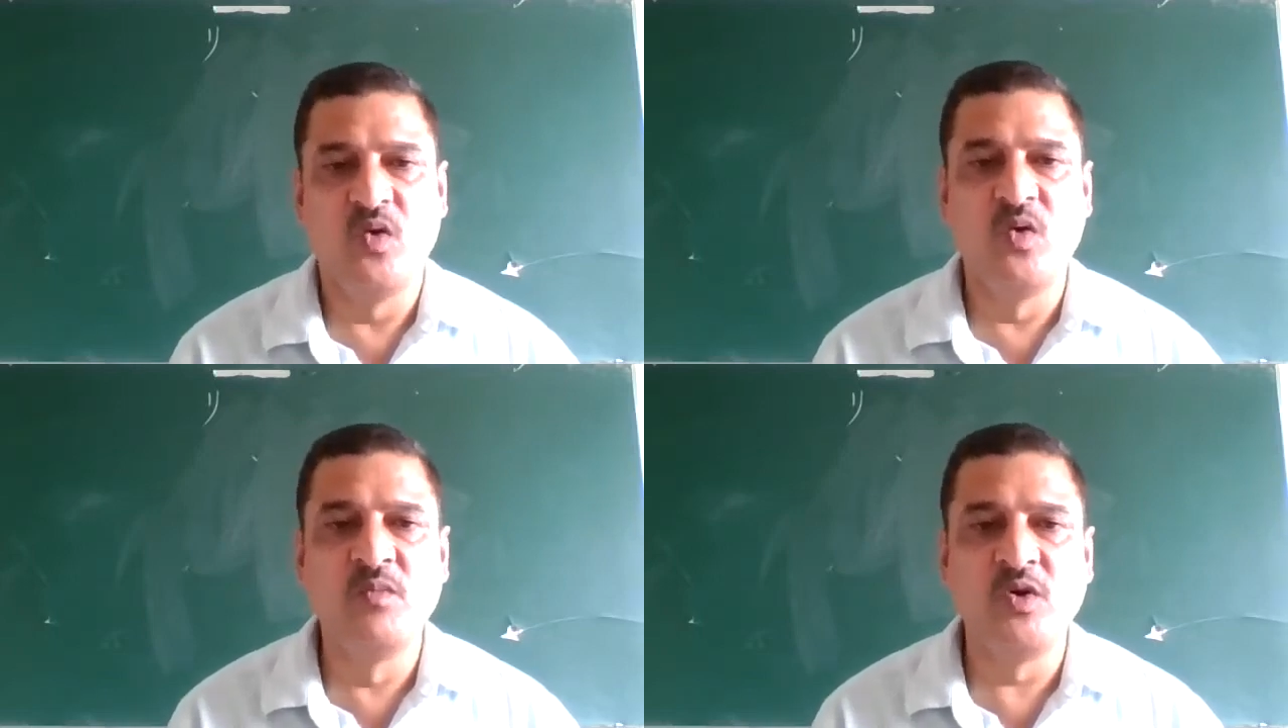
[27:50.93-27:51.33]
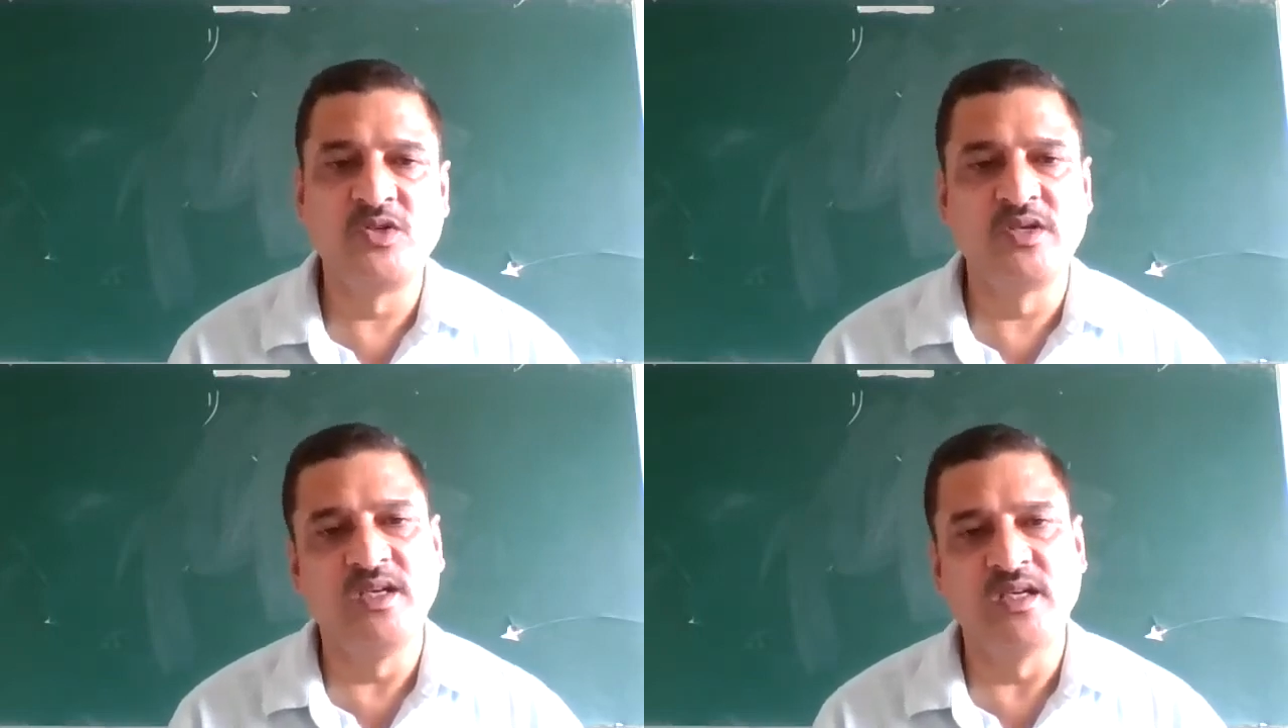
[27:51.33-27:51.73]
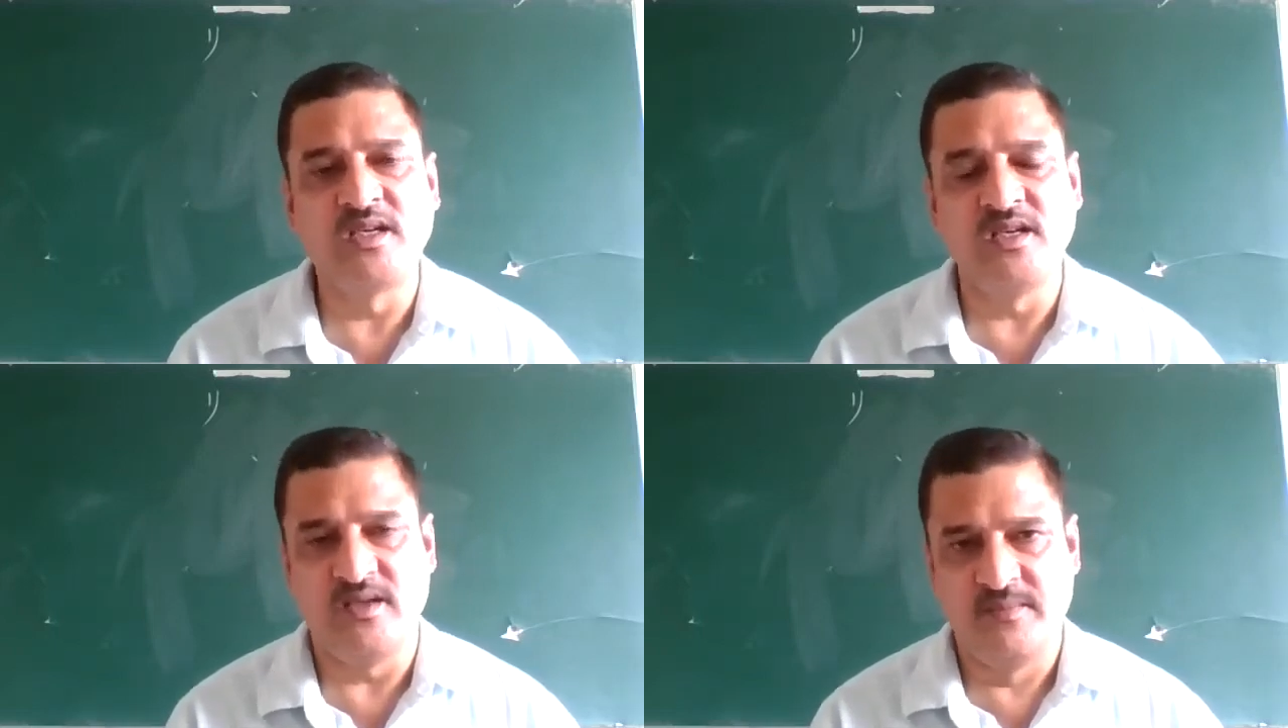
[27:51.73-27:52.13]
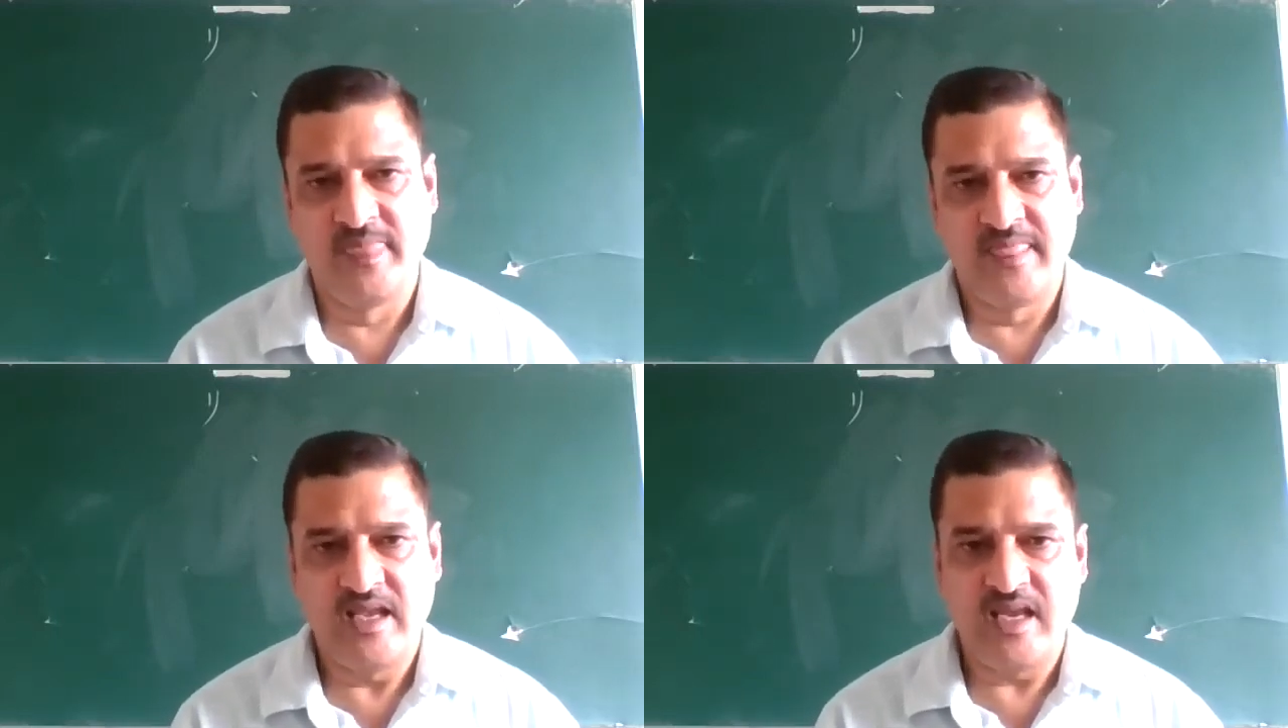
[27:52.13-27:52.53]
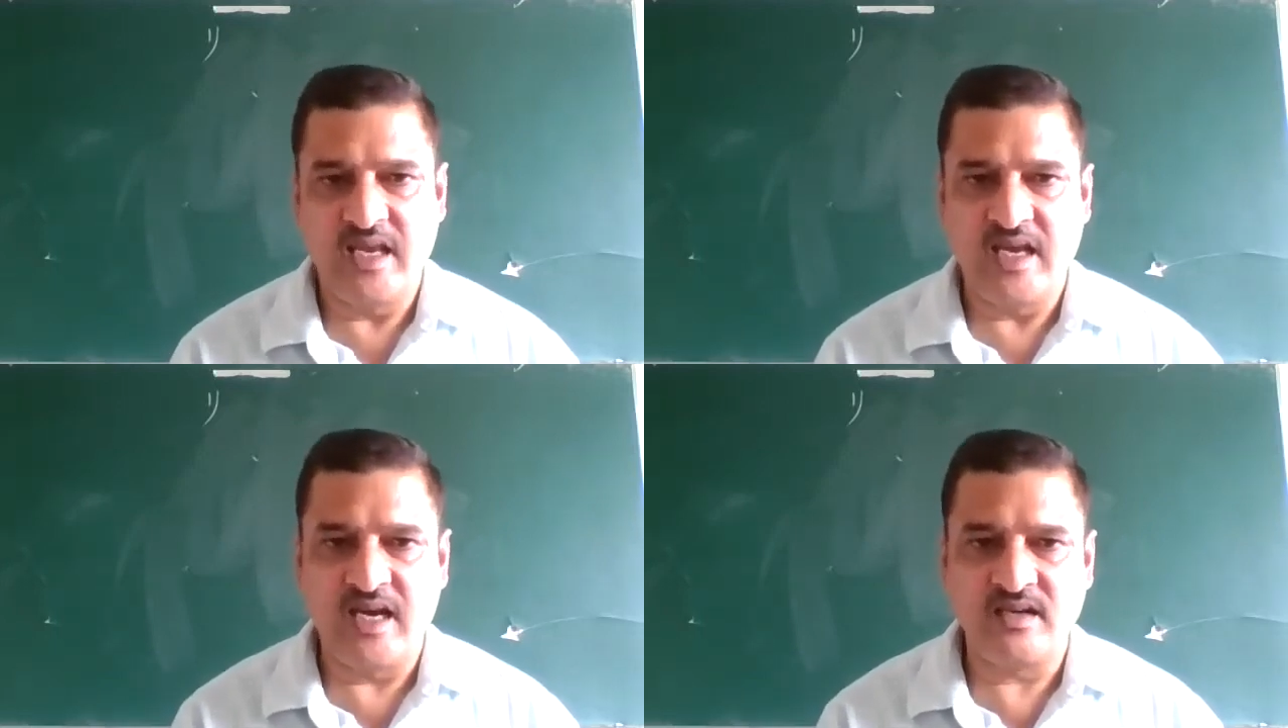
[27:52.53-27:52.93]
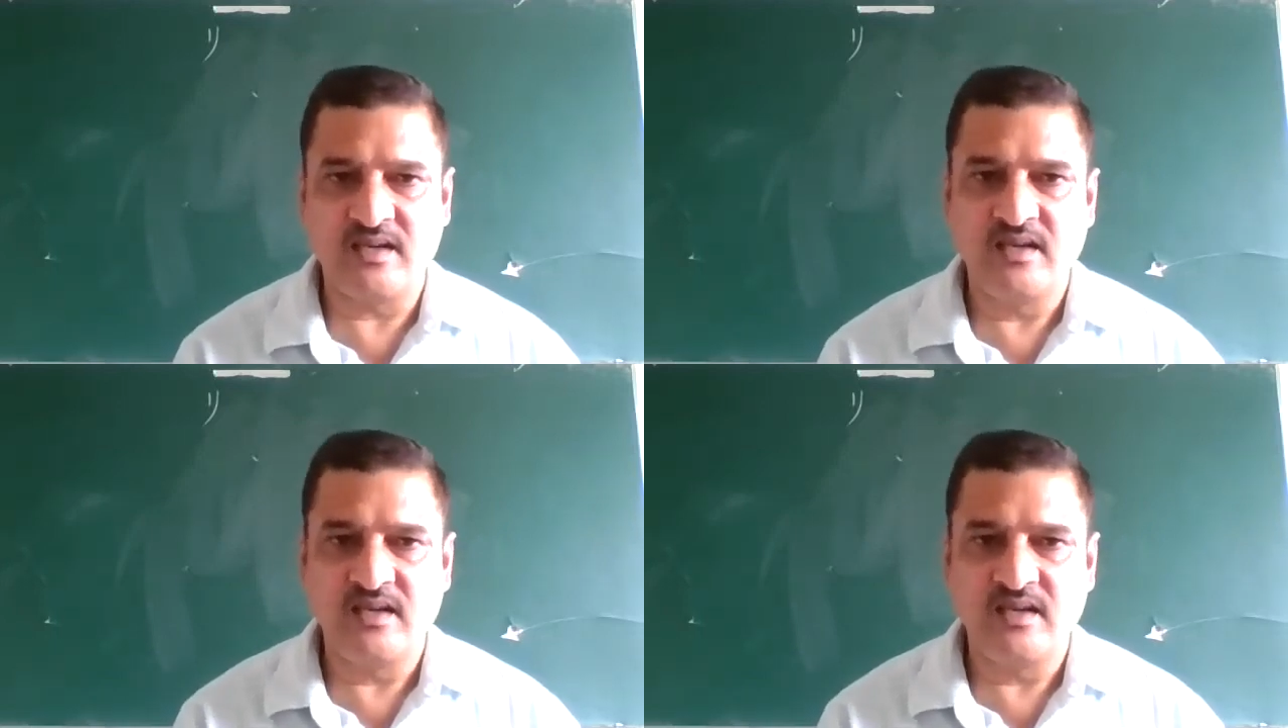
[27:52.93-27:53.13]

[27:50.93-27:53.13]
homogeneity at